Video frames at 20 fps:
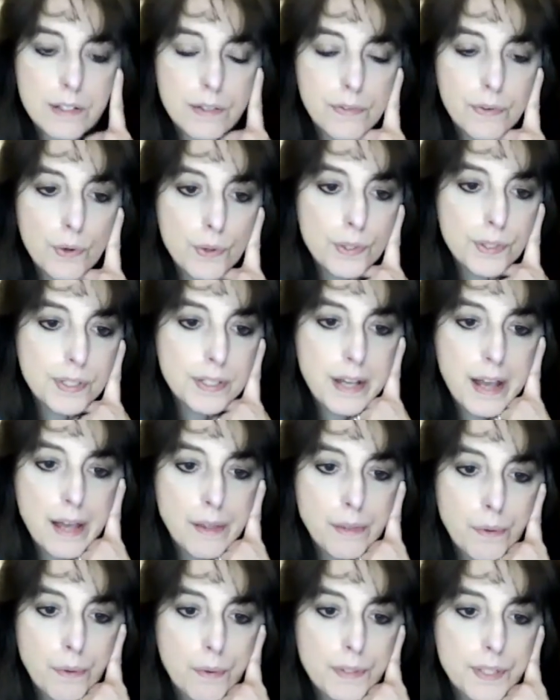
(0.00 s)
first
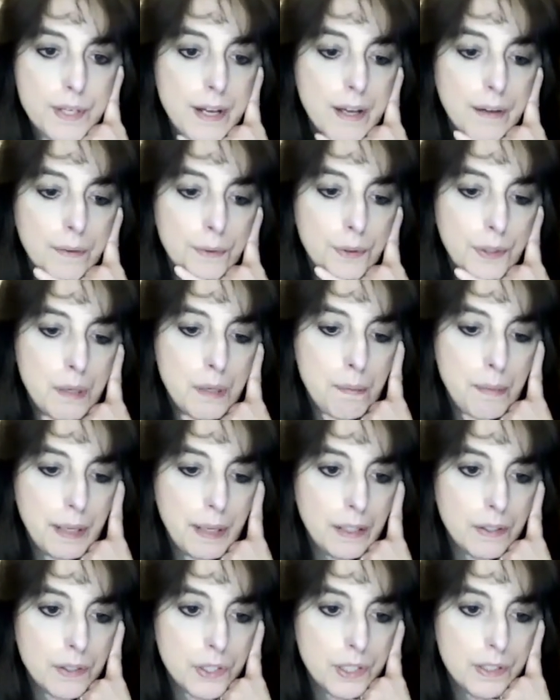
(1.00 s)
death was an elderly
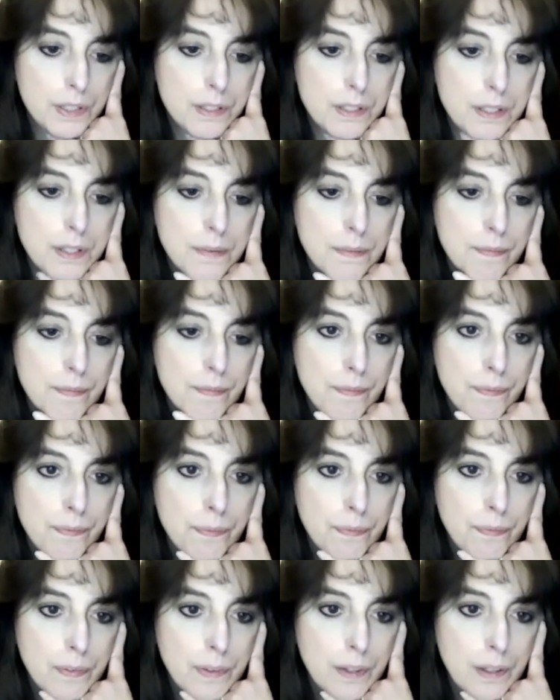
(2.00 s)
patient.
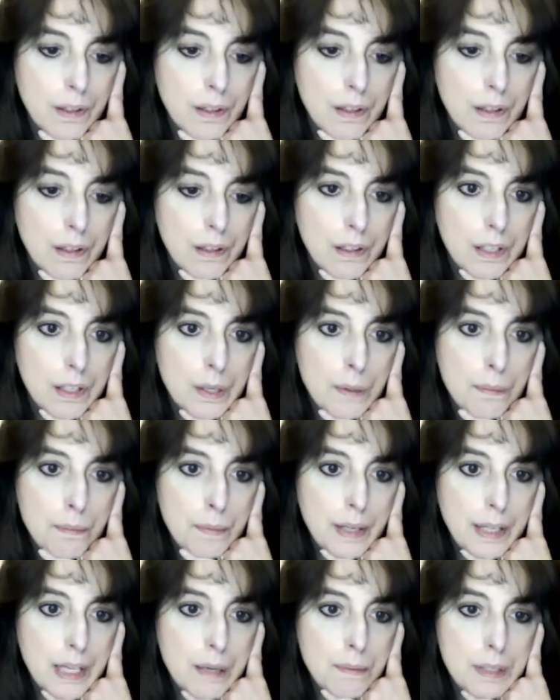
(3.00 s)

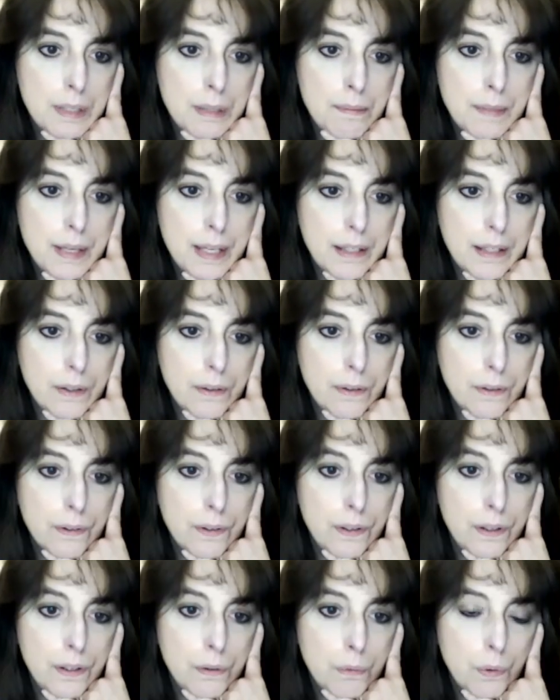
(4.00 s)
Miami
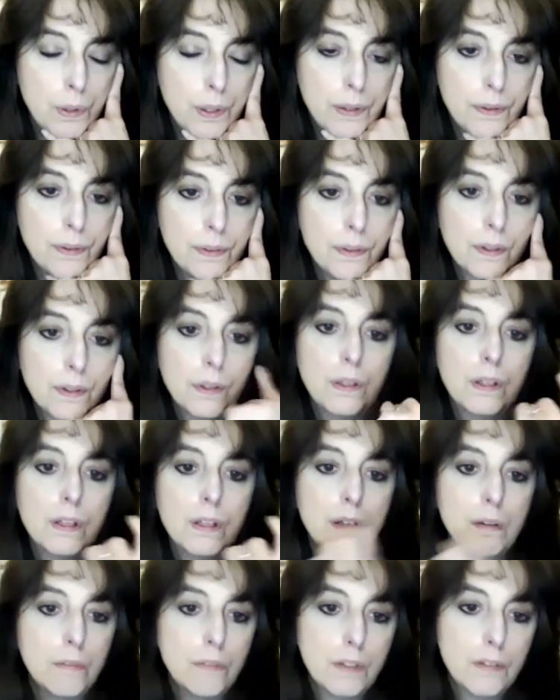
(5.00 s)
mayor with
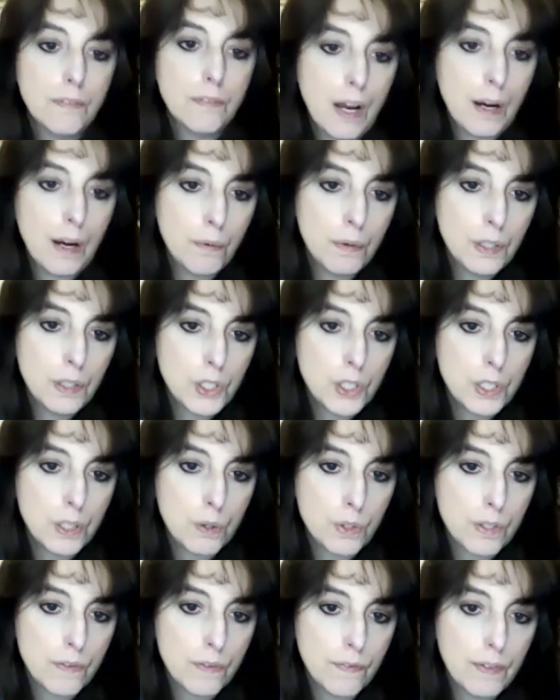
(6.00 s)
the virus
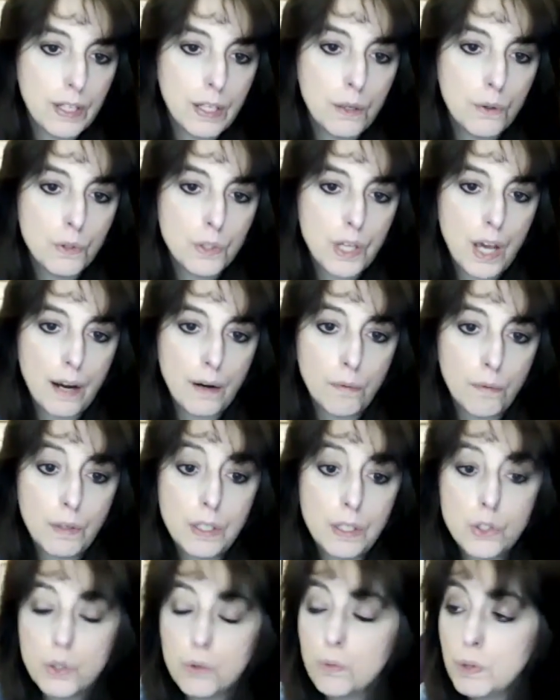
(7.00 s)
shares a video diary
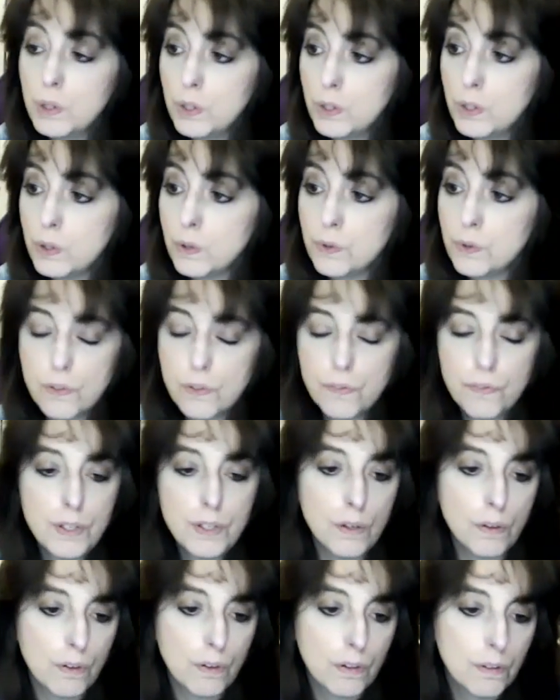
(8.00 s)
to reduce
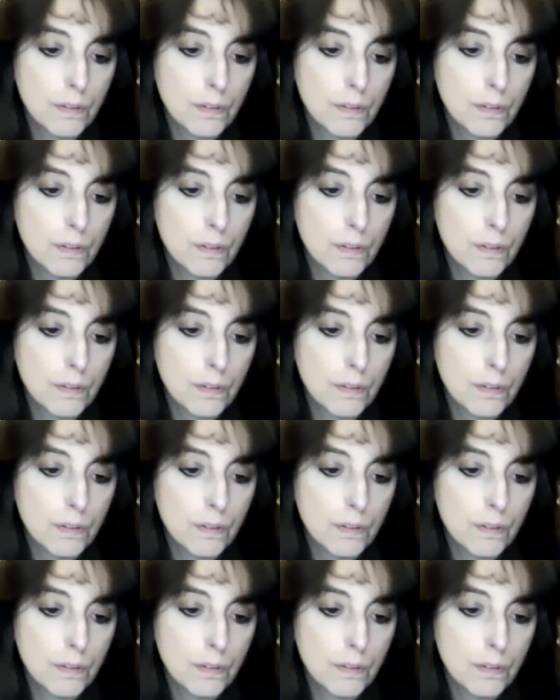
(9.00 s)
fear.